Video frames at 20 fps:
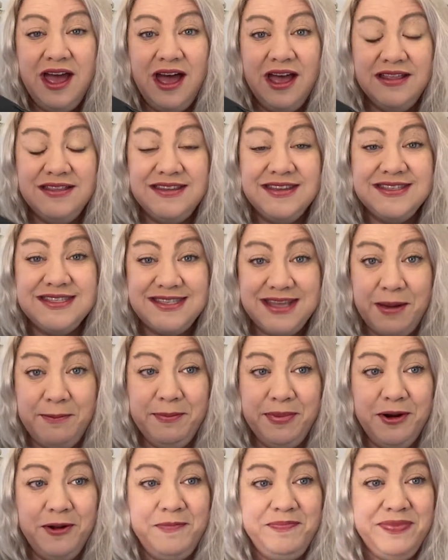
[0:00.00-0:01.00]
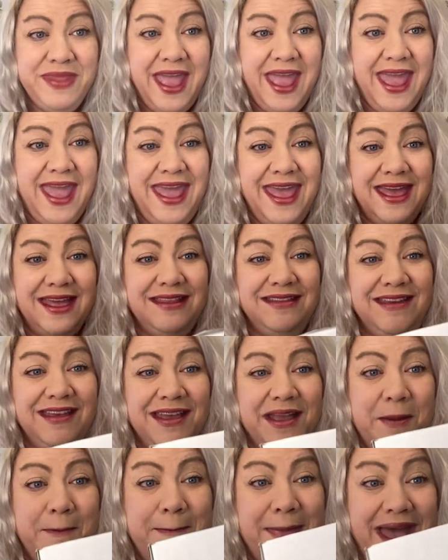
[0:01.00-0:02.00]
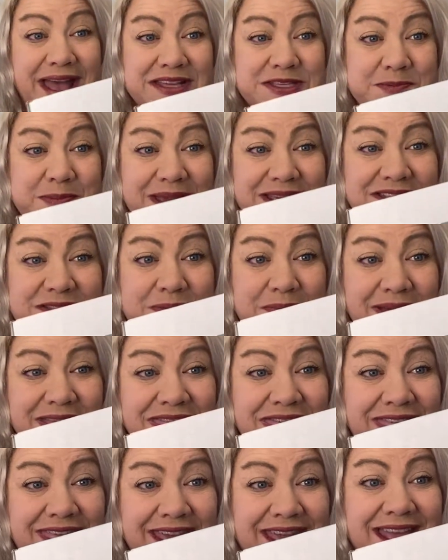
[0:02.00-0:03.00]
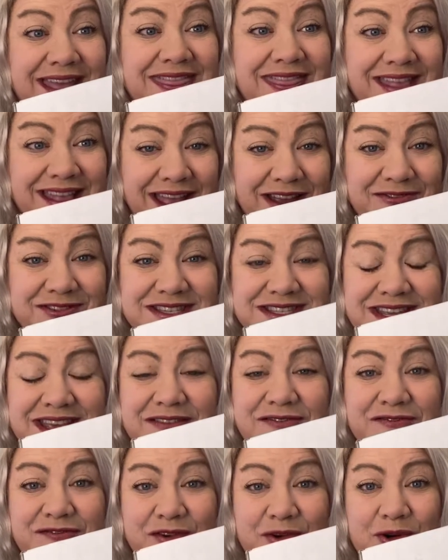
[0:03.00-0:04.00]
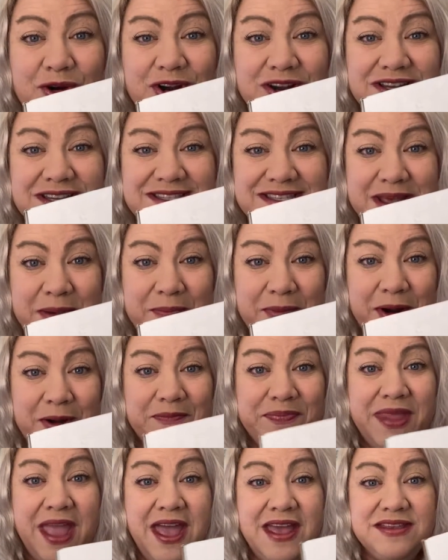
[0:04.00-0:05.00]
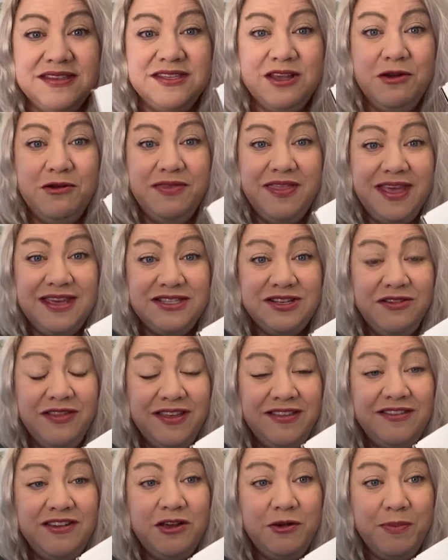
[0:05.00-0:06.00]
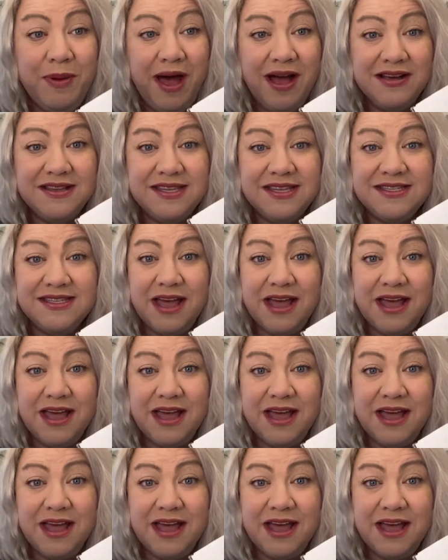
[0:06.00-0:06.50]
December and Bass Baits Monthly that I received for December. So these are the 2 boxes.